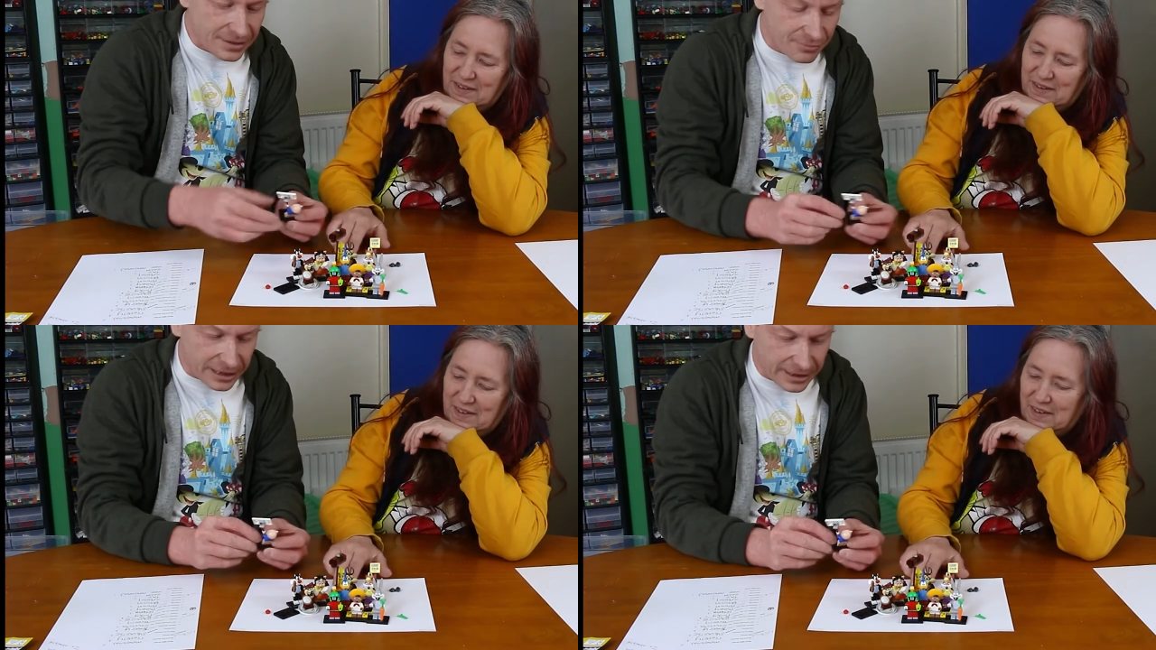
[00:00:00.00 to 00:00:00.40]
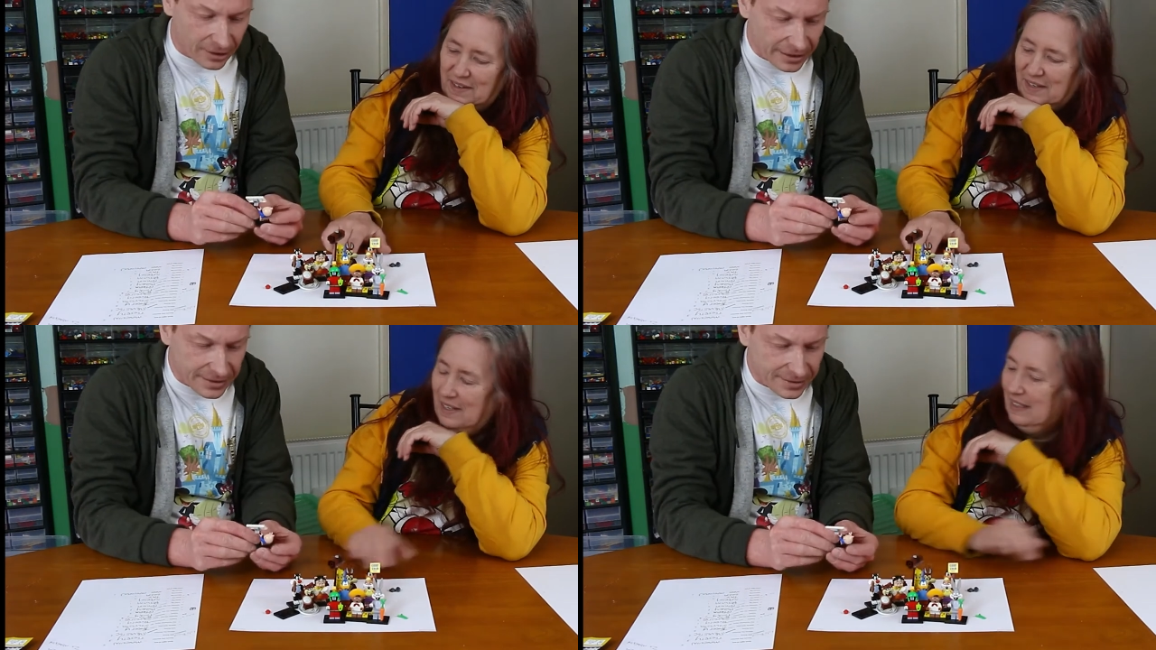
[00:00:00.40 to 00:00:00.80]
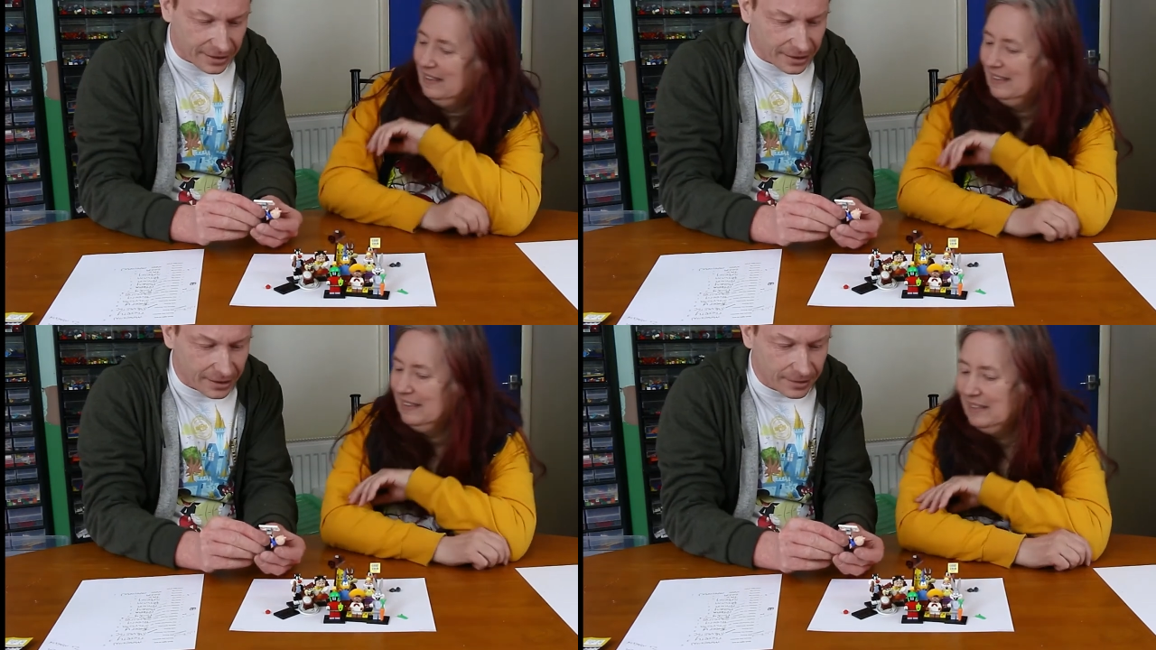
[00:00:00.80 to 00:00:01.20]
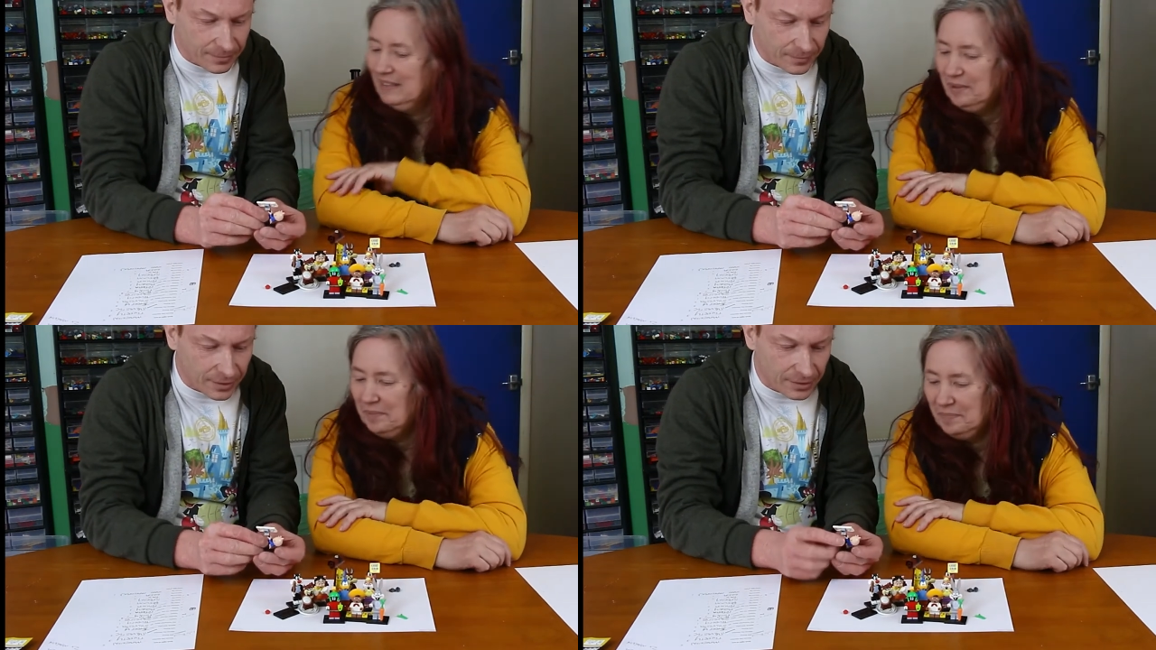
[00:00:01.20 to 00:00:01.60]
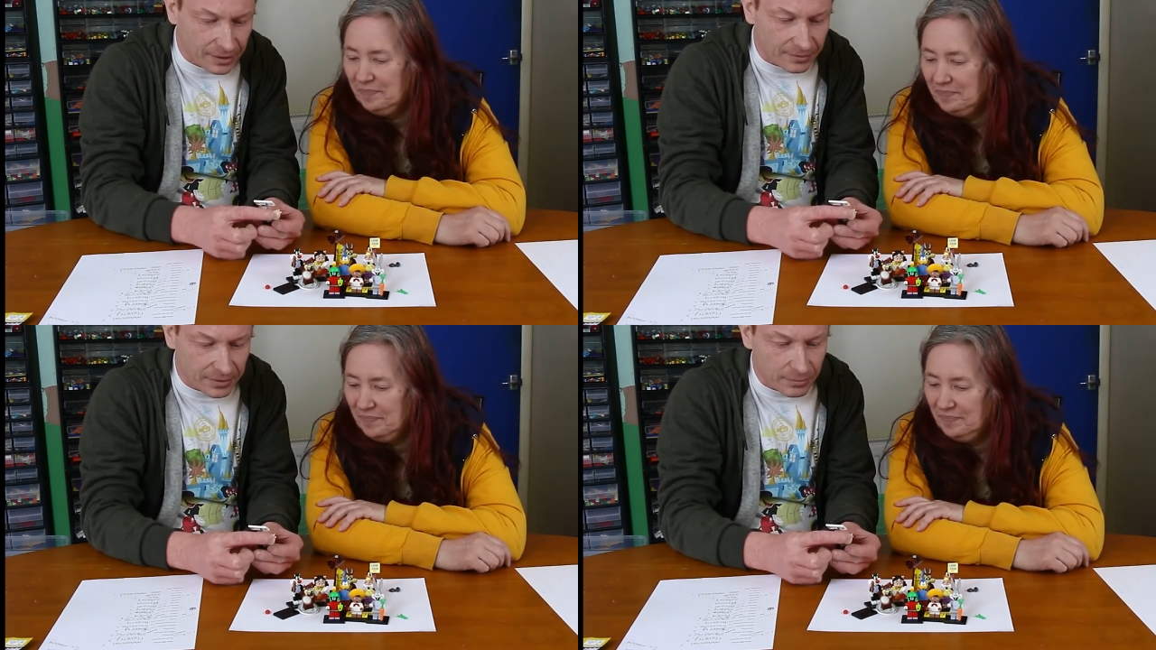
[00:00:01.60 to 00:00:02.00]
Speaker 1: he's really nice. Um,
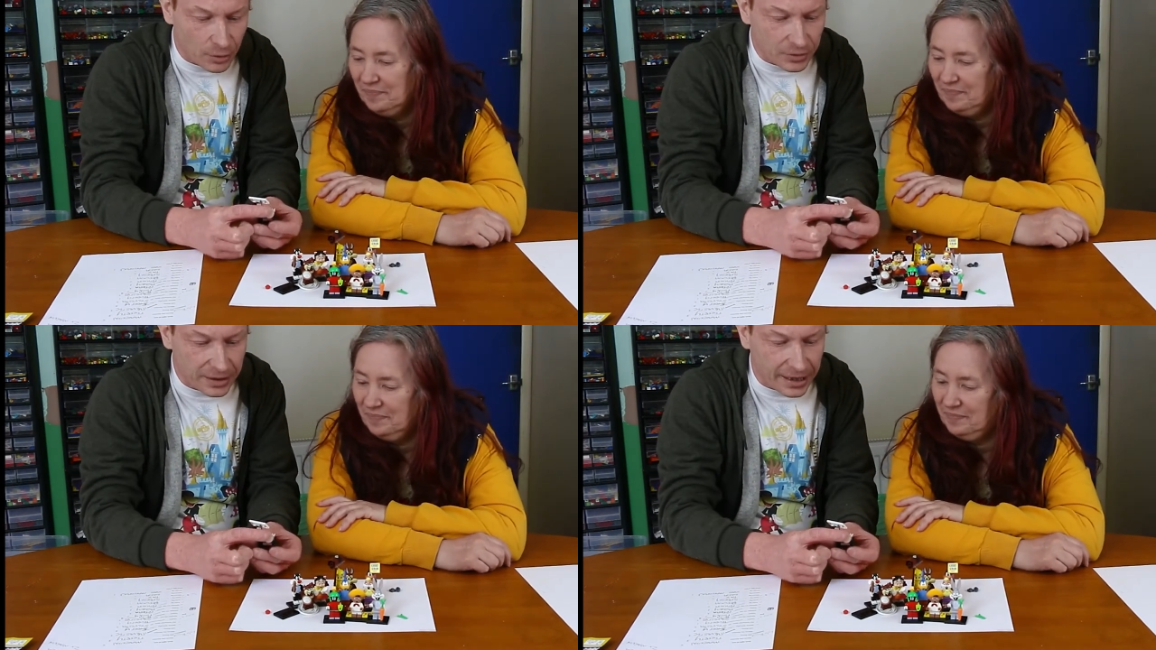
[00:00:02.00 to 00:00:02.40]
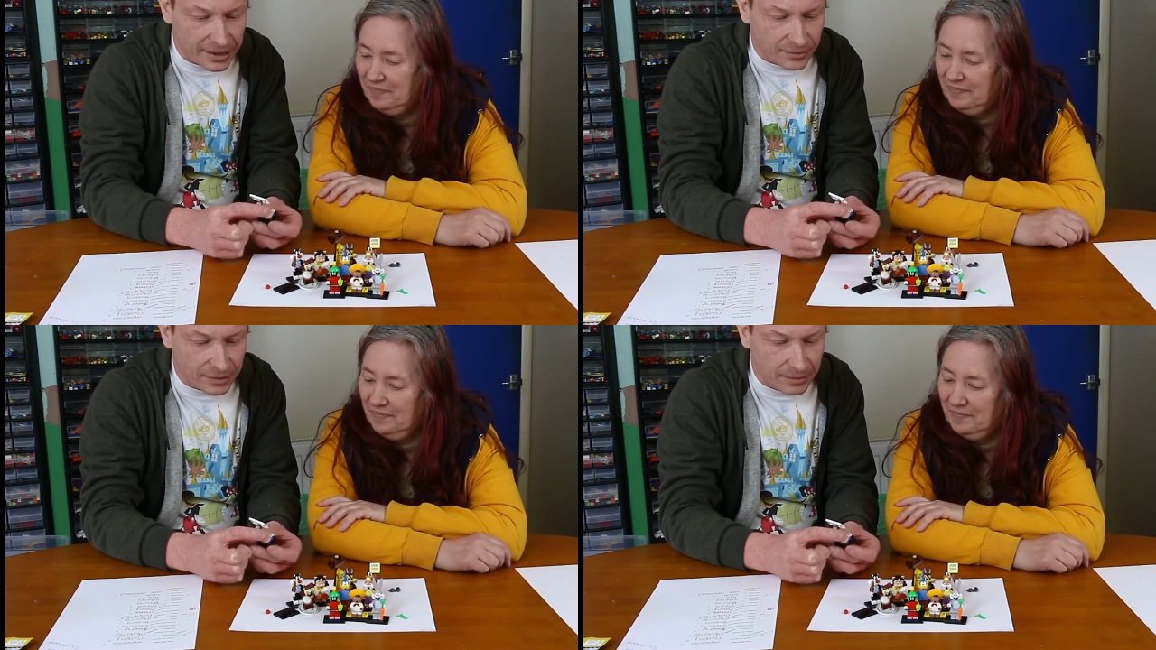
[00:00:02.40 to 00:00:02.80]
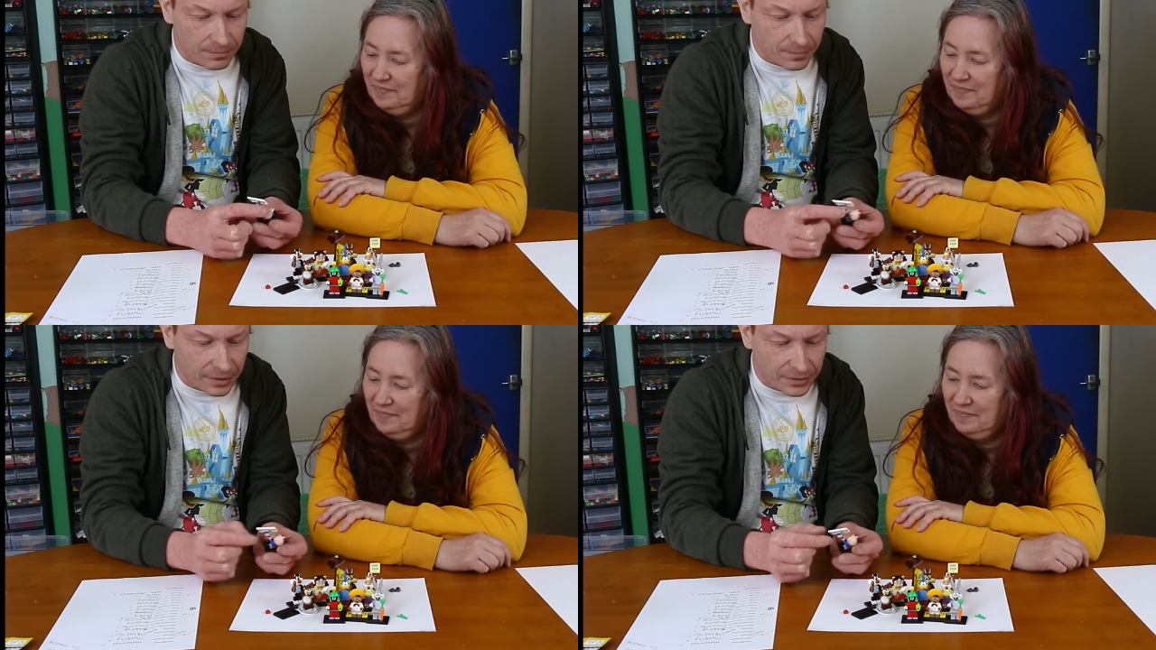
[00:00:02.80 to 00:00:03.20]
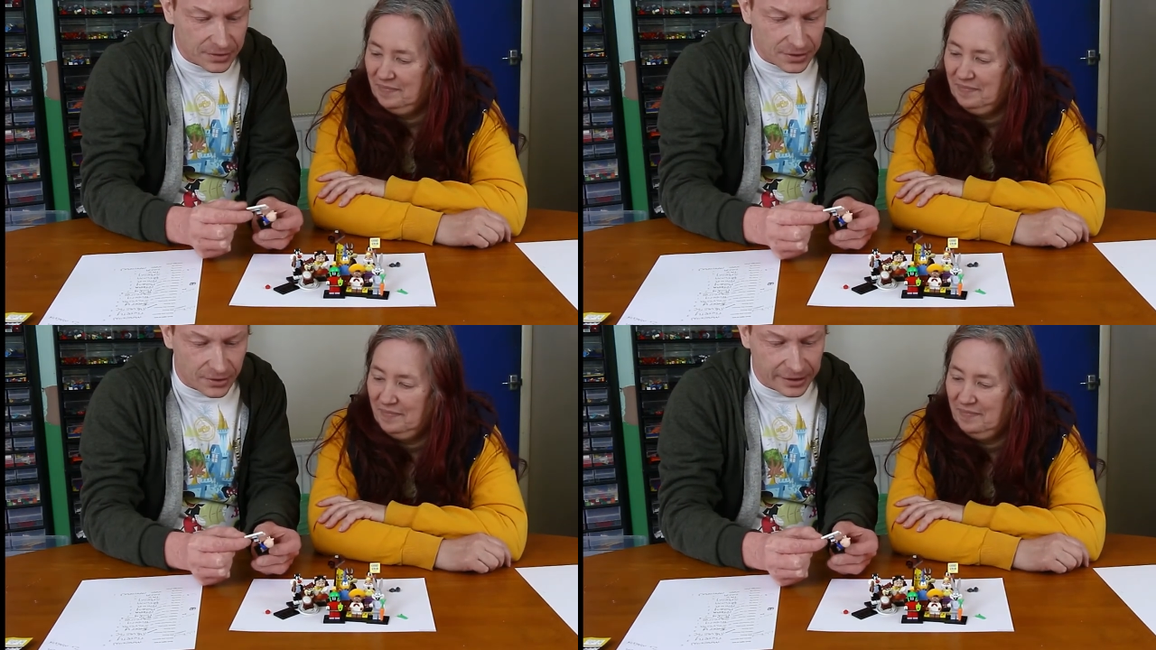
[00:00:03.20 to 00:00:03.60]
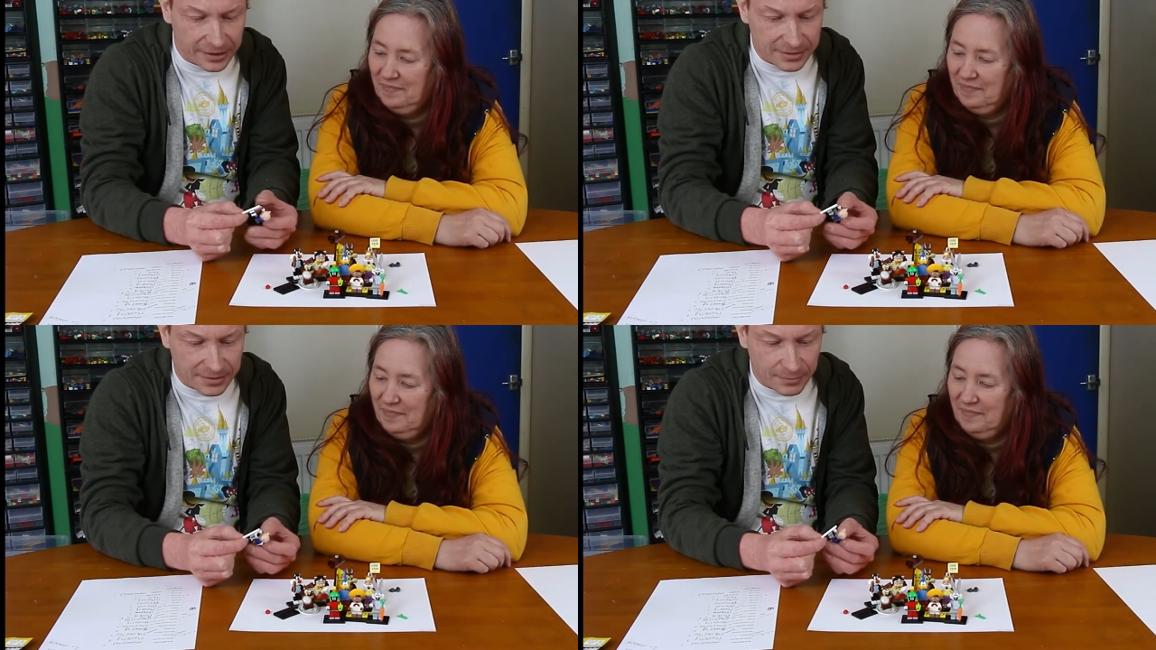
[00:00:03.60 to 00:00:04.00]
lovely moulded head on him, and the sign
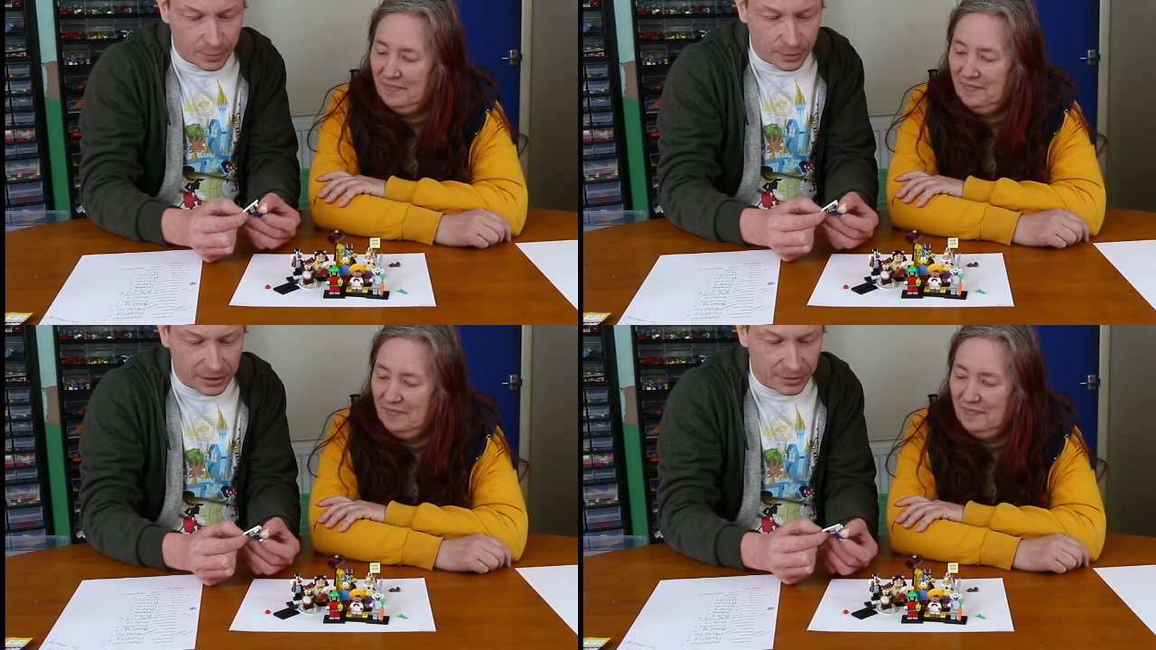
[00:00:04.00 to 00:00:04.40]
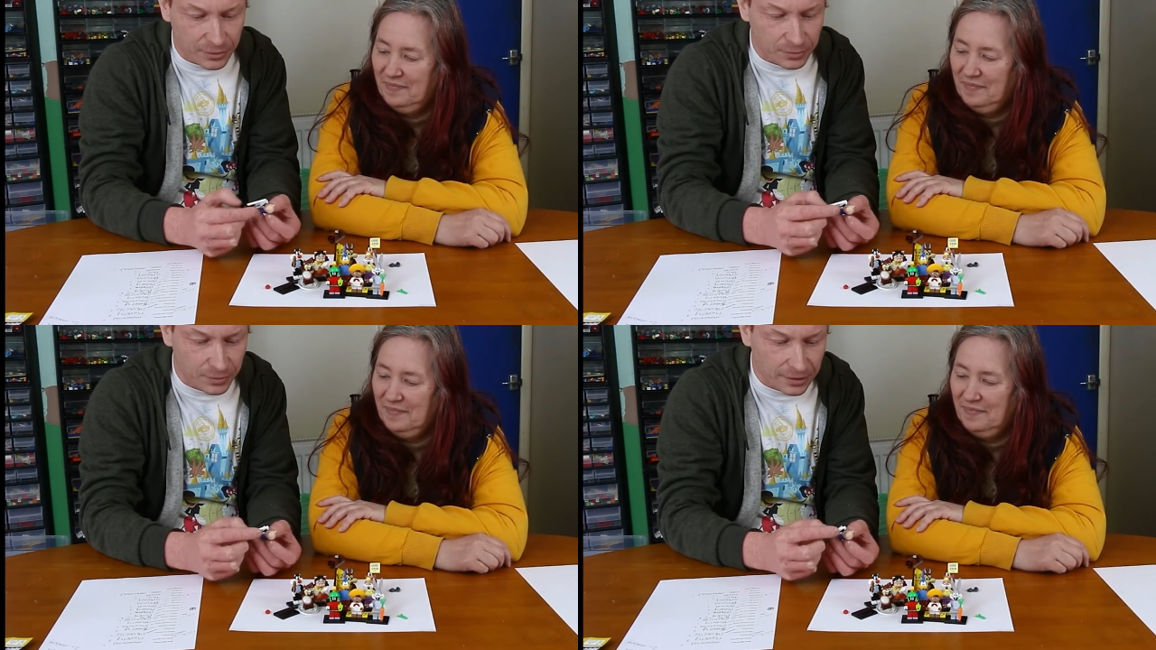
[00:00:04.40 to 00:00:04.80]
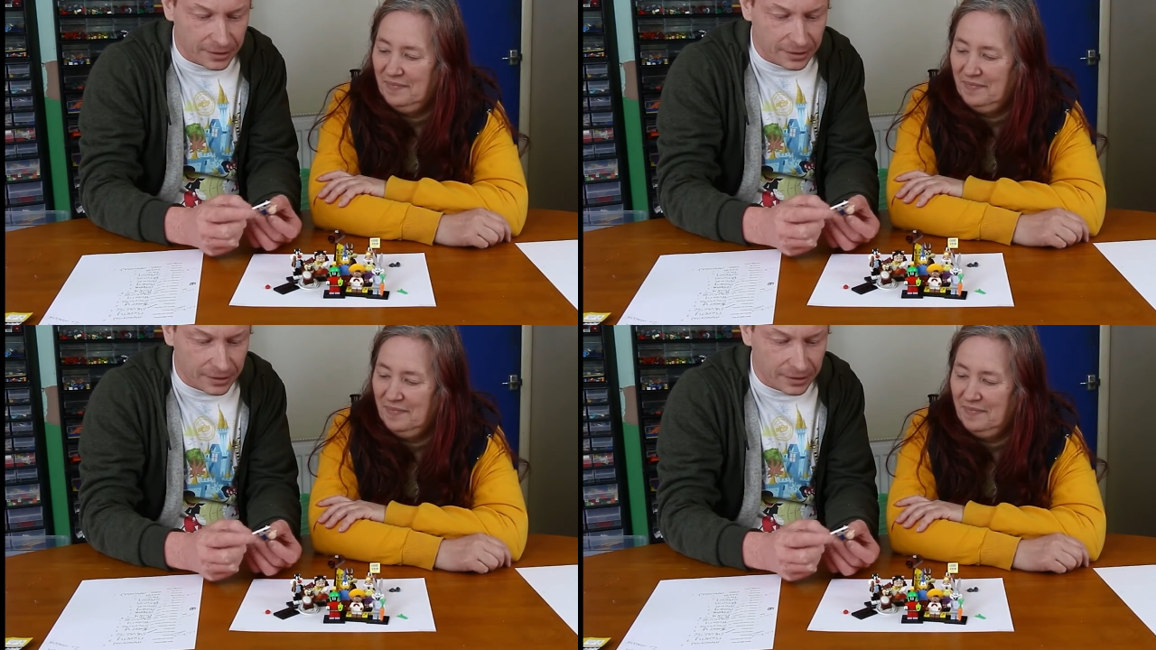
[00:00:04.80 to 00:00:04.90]
is pretty cool.